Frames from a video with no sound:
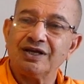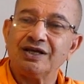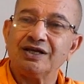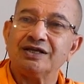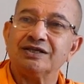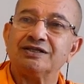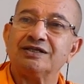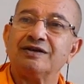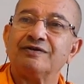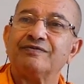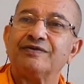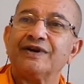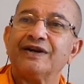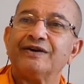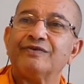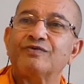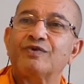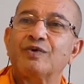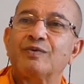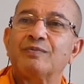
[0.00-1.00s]
is
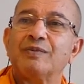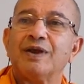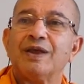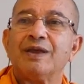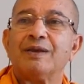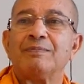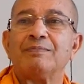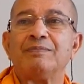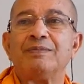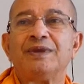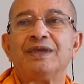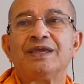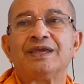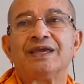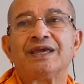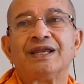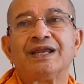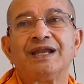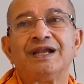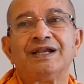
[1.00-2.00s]
different from
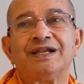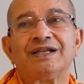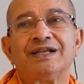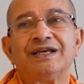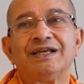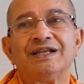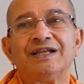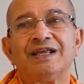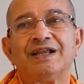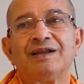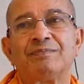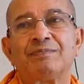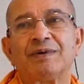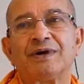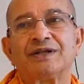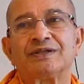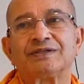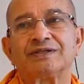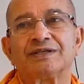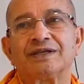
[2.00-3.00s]
being an internal
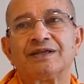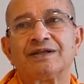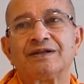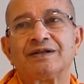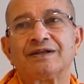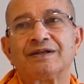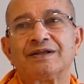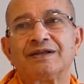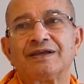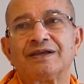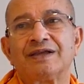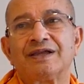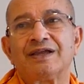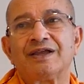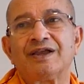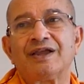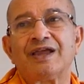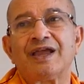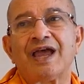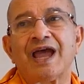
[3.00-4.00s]
person.
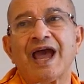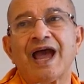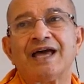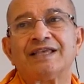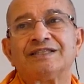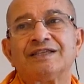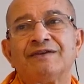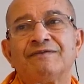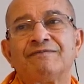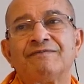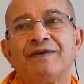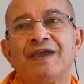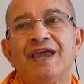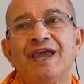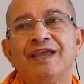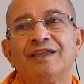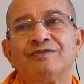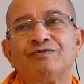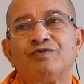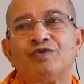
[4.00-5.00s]
As a
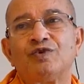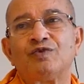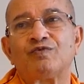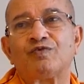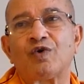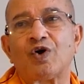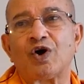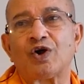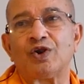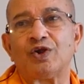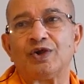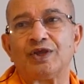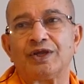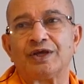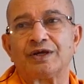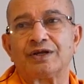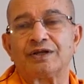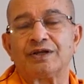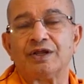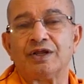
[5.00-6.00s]
faithful follower,
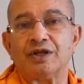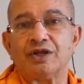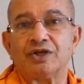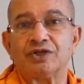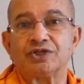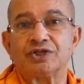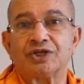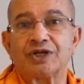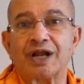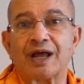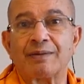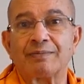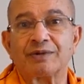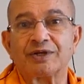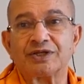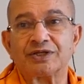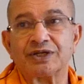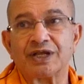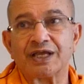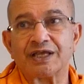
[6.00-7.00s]
Sri
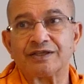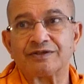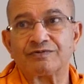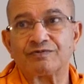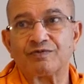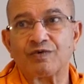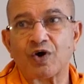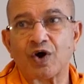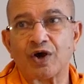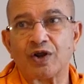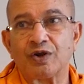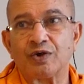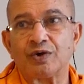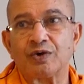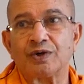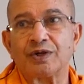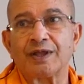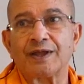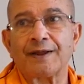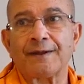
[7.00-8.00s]
Ramakrishna has followed